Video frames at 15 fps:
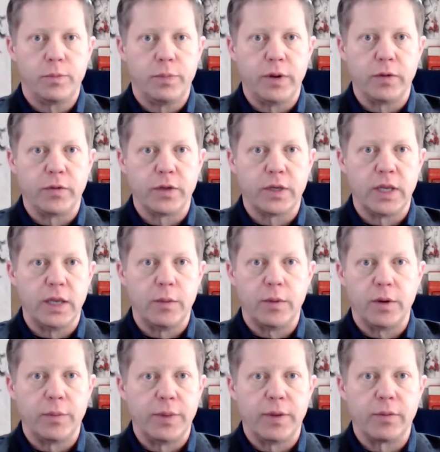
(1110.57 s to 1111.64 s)
build the team
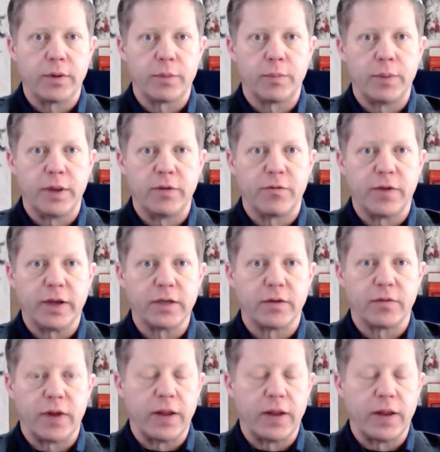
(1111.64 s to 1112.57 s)
and be able to be effective.